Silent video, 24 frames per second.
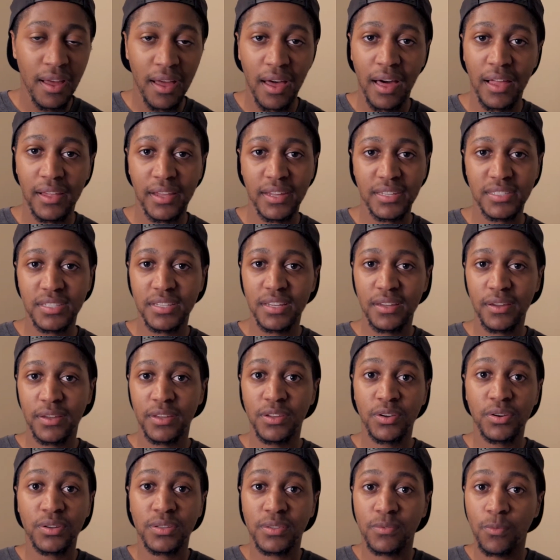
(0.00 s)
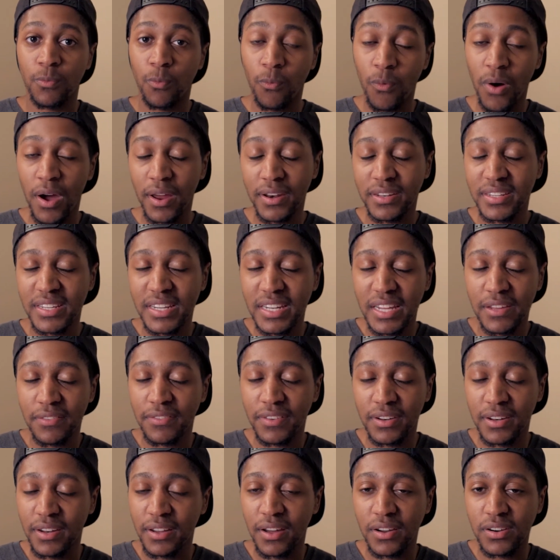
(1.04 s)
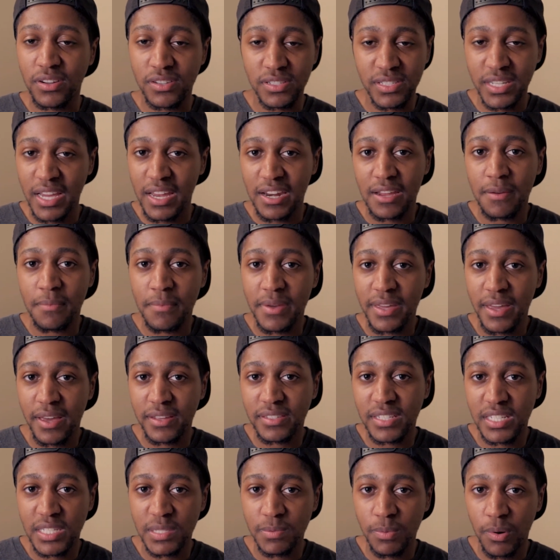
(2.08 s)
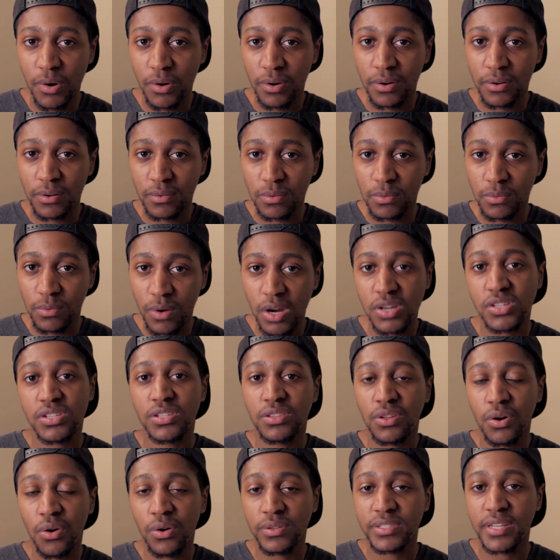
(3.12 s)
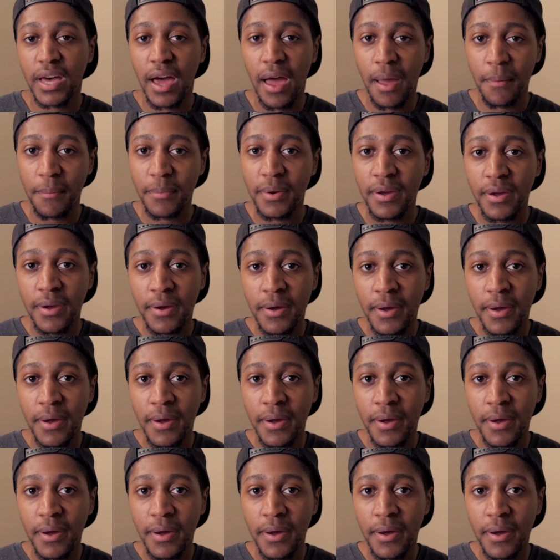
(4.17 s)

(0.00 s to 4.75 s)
Alexei, one, didn't even understand him because he spoke Russian the whole time,